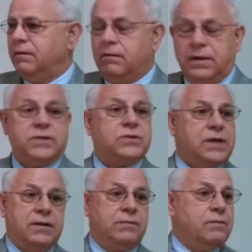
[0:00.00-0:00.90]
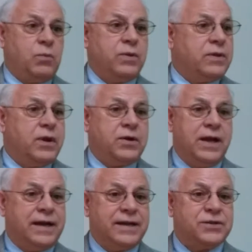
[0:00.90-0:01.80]
Well, let's say that they're
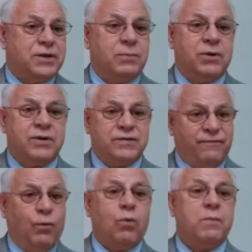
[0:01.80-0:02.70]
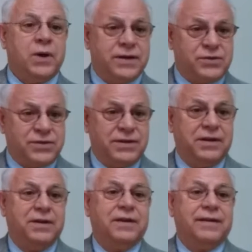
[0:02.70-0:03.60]
counting summer as 4 months.
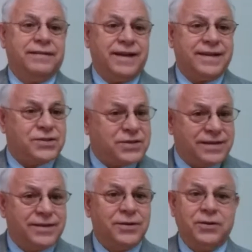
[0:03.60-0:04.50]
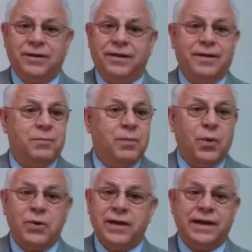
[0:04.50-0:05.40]
That's still
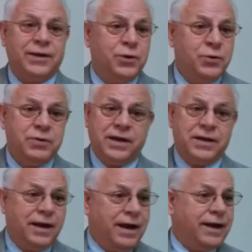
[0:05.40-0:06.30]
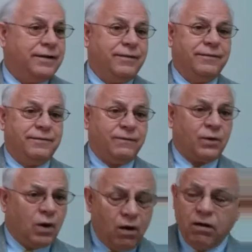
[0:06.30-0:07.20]
morning, noon, and night
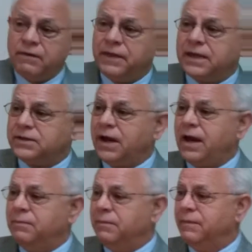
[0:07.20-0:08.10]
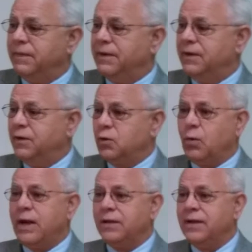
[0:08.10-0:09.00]
for all that time to
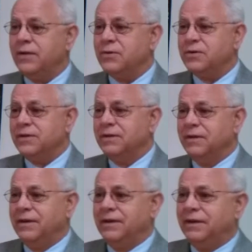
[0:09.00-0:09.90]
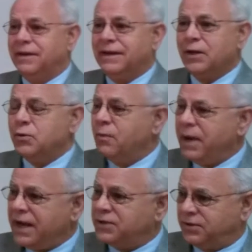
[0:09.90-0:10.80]
write letters. Can you
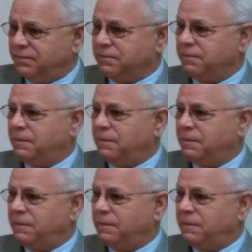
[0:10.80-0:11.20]
imagine?